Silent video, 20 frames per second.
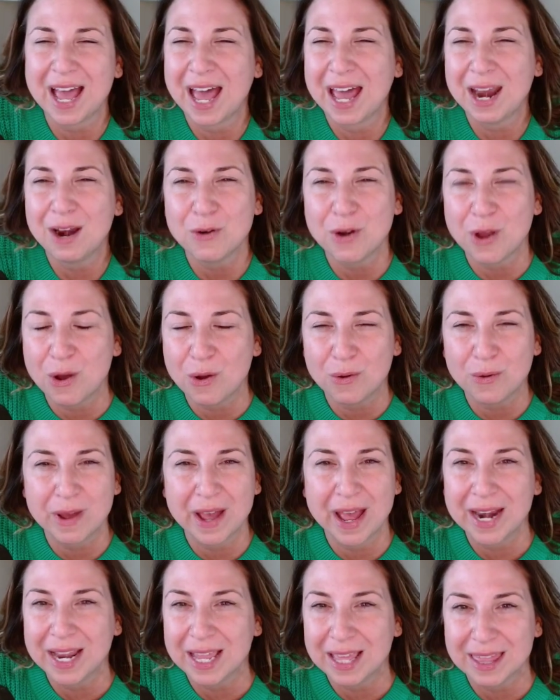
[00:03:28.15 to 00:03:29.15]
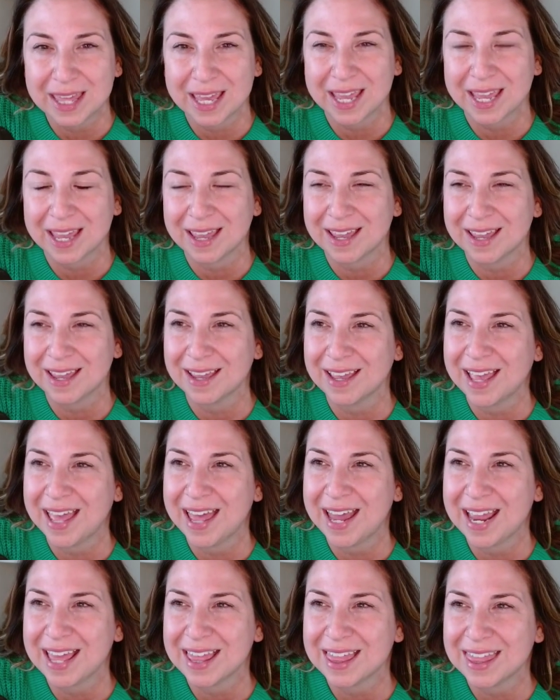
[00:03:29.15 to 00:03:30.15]
I don't know, anything.
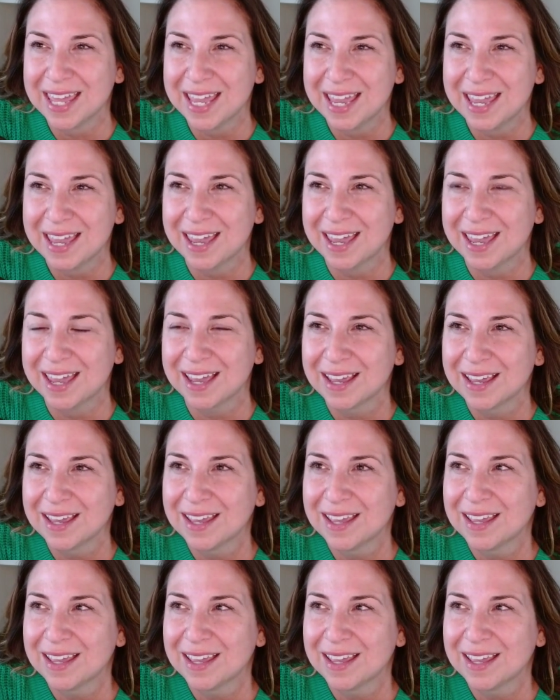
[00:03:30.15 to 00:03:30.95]
And I think